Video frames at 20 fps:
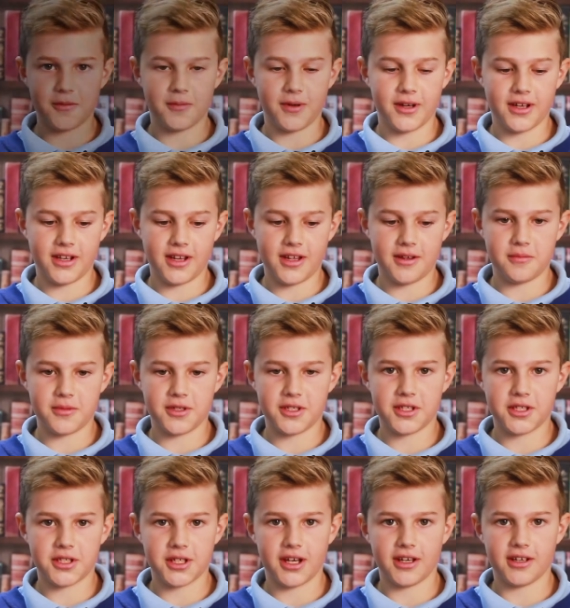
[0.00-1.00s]
my name is
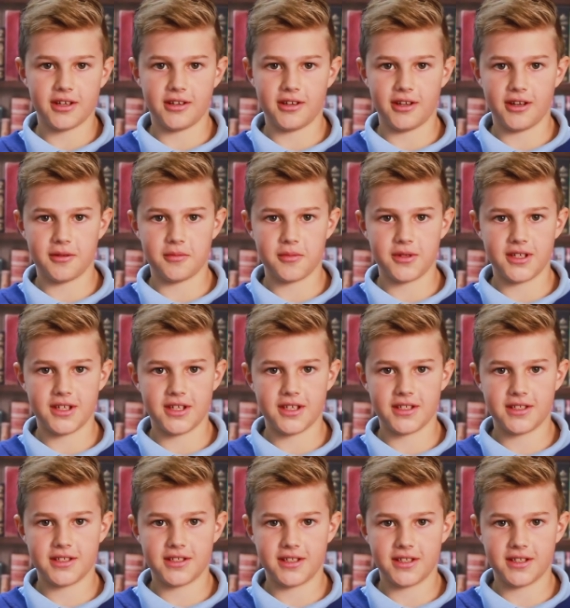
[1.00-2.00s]
Jack and I'm a Year
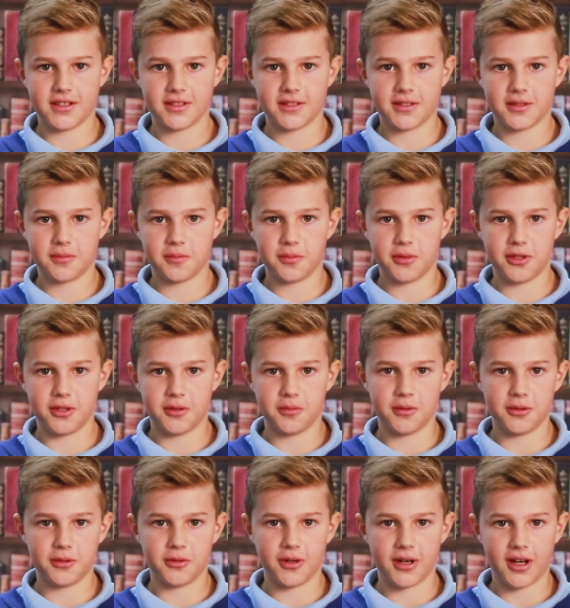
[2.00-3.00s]
6
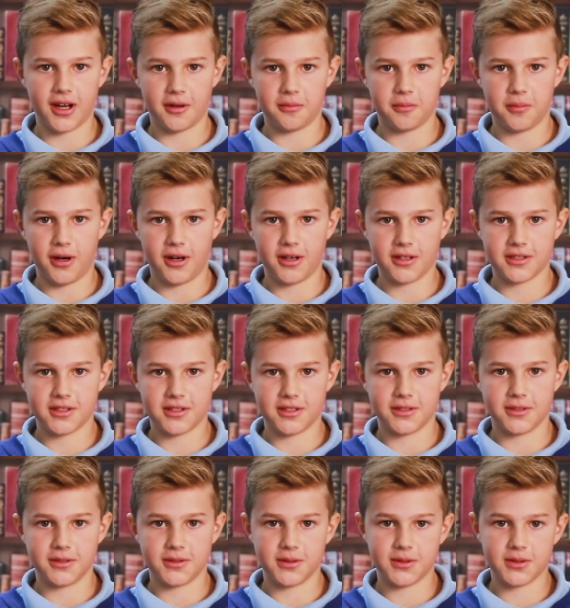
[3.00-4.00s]
pupil at
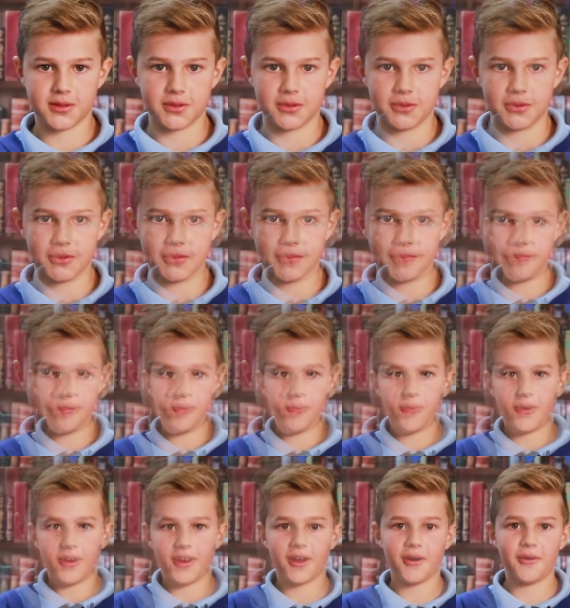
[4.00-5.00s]
Barkston School.
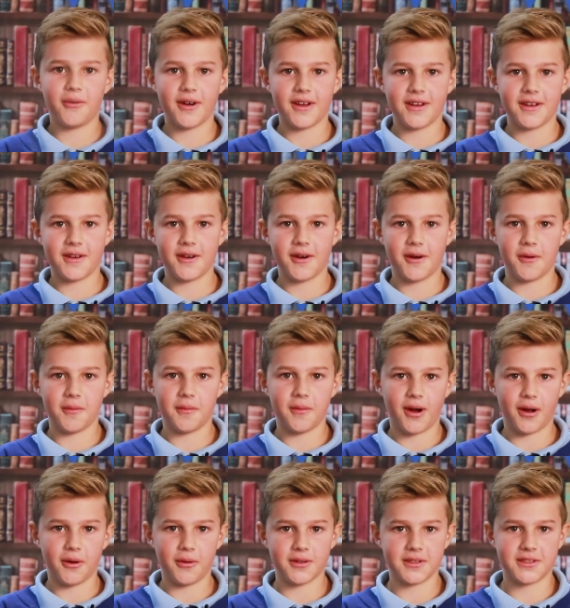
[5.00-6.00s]
When I wake up,
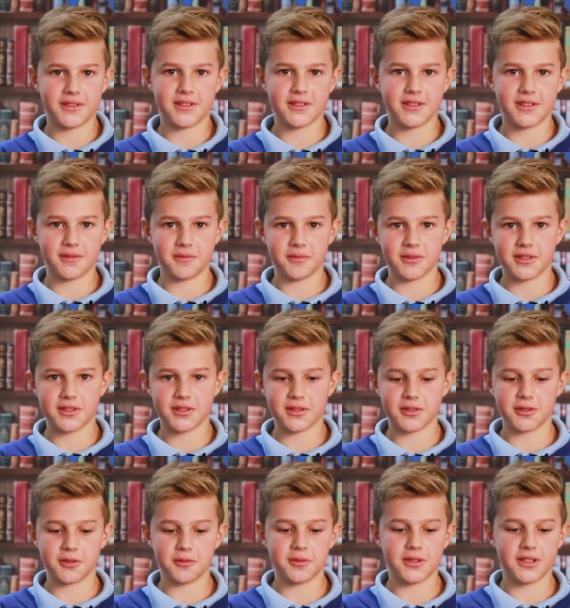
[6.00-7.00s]
I want to come to
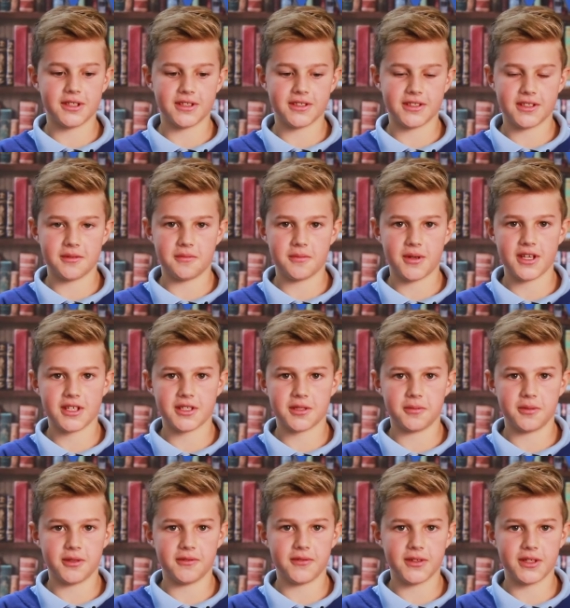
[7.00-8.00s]
school because it makes
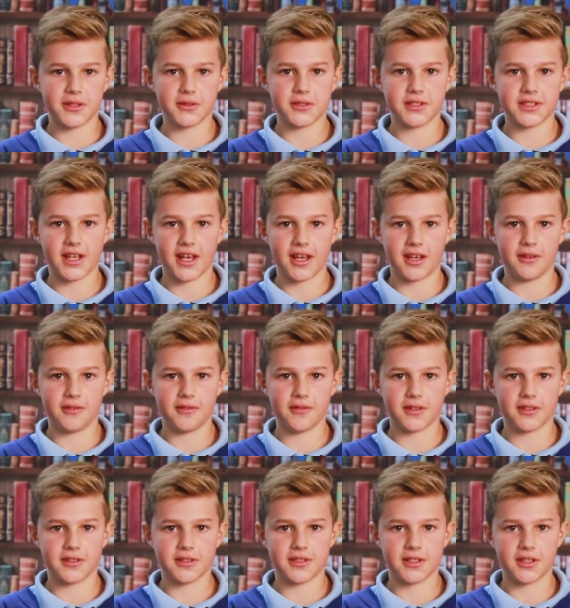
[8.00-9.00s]
me feel safe
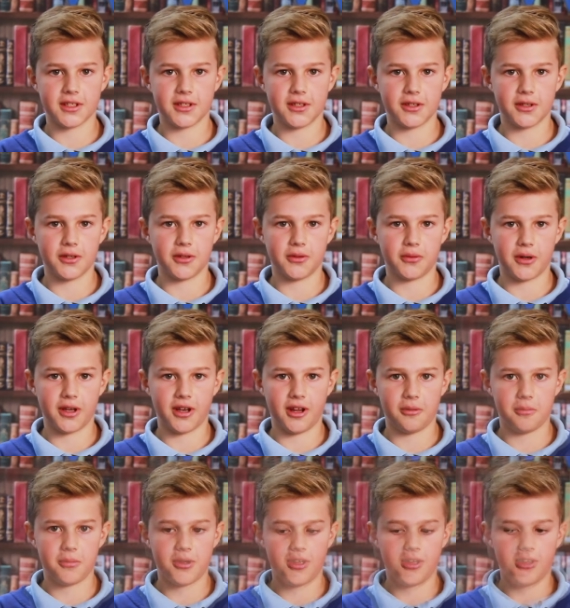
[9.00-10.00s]
and secure when
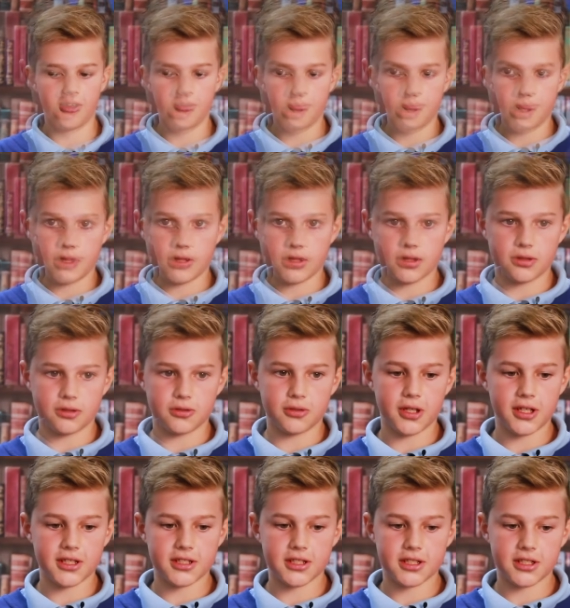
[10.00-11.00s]
I'm here. School
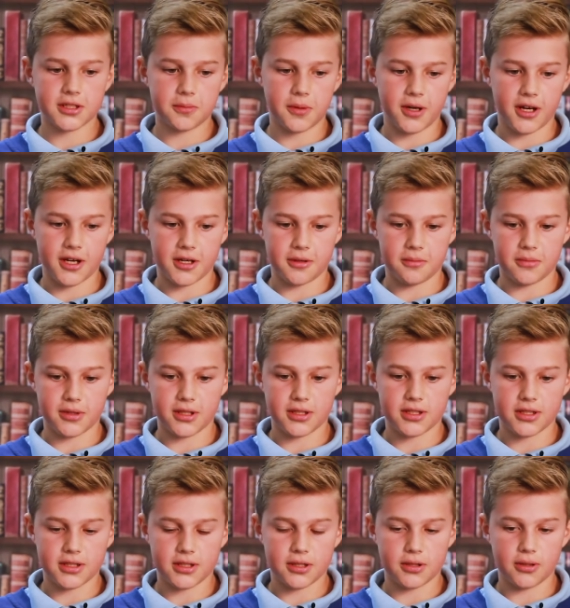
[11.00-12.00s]
has inspired me
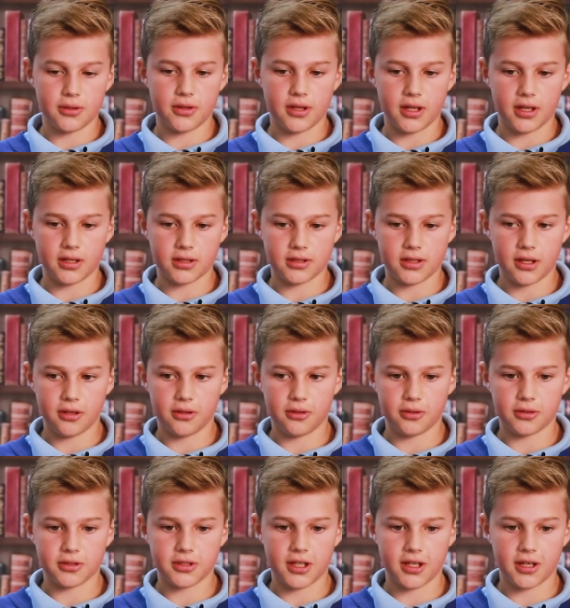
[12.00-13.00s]
to do things I
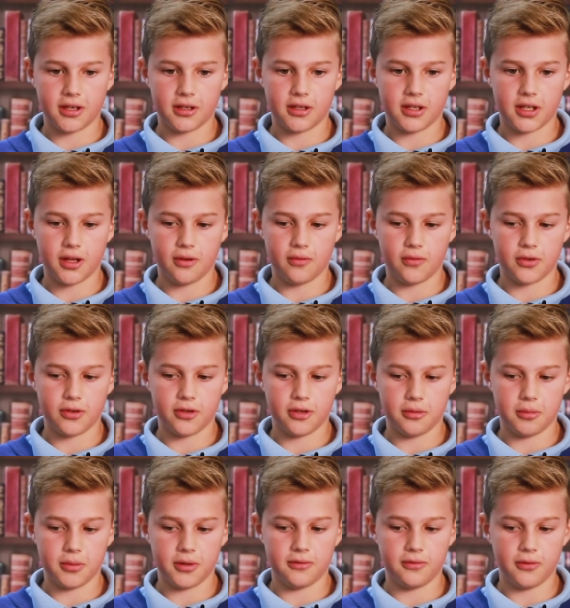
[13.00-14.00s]
thought I could never
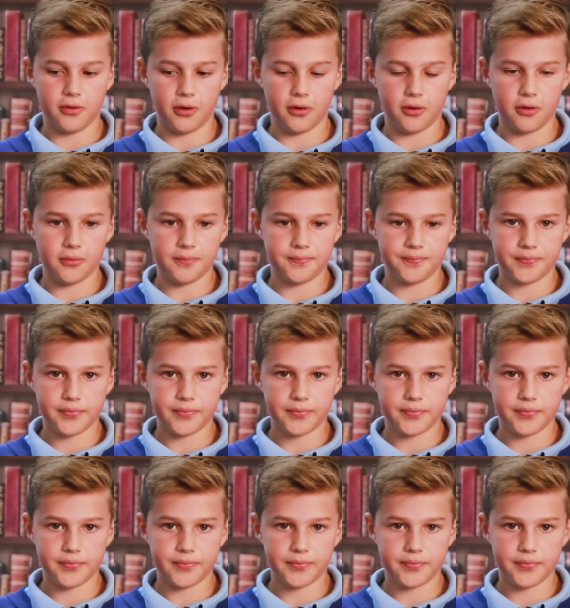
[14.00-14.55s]
do before.